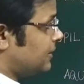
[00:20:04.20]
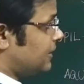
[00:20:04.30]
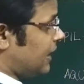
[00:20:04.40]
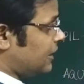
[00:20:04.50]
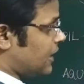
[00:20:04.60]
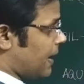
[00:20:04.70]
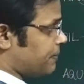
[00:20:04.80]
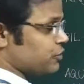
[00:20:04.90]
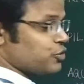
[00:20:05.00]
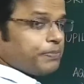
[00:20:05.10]
Then it
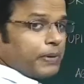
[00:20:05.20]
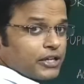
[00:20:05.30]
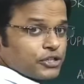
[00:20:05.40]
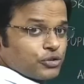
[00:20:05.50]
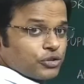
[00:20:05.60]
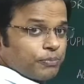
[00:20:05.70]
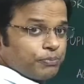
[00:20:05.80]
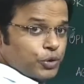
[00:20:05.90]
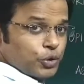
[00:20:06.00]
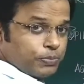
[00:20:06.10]
happens to pass through the
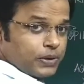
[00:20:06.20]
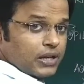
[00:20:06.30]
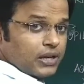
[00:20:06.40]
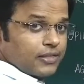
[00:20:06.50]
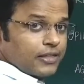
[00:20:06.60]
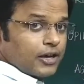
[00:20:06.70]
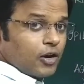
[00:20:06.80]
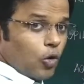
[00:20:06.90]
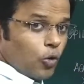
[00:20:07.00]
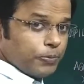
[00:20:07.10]
pupil, the
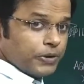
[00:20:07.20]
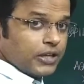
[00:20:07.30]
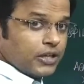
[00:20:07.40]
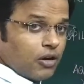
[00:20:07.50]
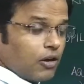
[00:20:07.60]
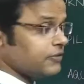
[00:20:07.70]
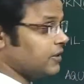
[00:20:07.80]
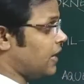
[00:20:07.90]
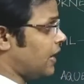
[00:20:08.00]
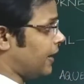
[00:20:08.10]
opening of the
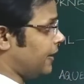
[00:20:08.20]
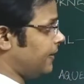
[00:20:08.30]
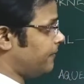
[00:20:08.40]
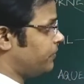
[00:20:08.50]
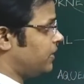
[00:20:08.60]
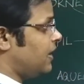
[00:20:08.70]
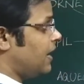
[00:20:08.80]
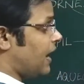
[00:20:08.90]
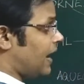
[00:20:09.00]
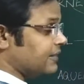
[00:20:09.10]
eye,
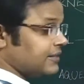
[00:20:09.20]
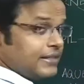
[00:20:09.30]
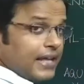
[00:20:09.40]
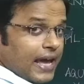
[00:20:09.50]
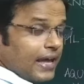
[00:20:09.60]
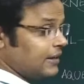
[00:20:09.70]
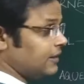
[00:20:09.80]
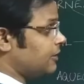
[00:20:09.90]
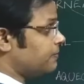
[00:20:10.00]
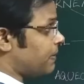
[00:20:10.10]
and then
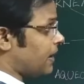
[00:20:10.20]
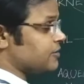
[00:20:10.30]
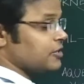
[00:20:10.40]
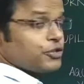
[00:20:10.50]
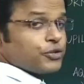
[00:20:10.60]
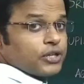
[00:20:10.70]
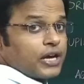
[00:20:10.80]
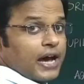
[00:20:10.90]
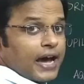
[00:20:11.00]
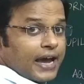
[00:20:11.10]
it passes through the
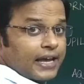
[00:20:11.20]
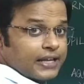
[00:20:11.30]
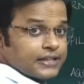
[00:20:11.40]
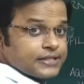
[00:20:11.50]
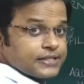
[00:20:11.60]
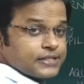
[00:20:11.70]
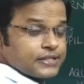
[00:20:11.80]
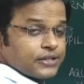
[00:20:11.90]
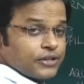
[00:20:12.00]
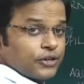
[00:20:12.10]
eye lens,
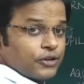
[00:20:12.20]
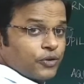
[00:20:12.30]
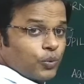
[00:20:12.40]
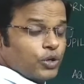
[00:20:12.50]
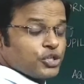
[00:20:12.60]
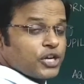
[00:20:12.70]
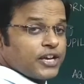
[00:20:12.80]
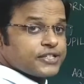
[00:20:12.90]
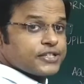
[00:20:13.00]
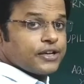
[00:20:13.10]
which
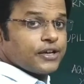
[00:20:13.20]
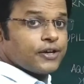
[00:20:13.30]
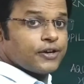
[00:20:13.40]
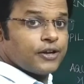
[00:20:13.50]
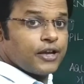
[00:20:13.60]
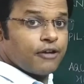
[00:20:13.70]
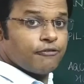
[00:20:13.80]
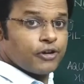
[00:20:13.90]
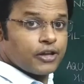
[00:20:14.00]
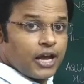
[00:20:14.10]
has a
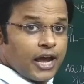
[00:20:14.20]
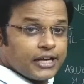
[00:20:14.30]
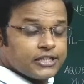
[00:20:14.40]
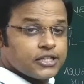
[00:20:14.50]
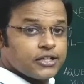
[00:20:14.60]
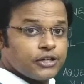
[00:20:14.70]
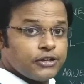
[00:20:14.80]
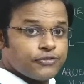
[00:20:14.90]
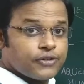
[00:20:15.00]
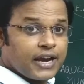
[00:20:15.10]
varied
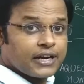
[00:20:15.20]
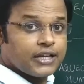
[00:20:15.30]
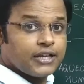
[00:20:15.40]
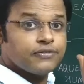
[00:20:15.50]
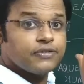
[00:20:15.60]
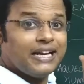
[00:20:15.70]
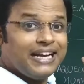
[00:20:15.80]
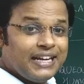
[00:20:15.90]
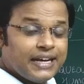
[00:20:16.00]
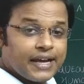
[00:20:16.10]
refractive
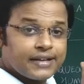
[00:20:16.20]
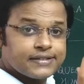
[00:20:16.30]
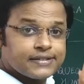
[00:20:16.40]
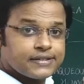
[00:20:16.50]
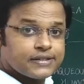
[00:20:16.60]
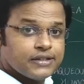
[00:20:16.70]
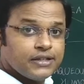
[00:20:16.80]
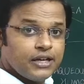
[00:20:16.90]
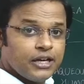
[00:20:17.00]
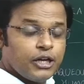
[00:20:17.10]
index
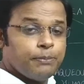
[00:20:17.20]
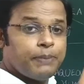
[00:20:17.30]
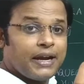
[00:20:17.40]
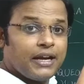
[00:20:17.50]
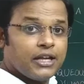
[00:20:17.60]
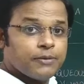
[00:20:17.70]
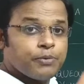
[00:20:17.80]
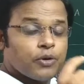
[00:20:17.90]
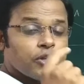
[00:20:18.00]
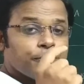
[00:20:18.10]
depending
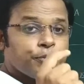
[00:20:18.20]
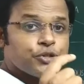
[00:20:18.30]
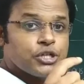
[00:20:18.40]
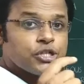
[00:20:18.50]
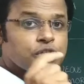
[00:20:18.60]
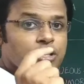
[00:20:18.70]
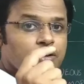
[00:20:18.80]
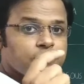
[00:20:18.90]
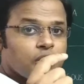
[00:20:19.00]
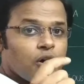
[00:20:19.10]
upon the position
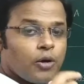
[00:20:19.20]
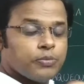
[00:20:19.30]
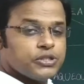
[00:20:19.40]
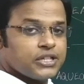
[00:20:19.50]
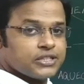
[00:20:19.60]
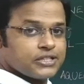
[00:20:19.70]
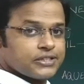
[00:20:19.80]
of the object.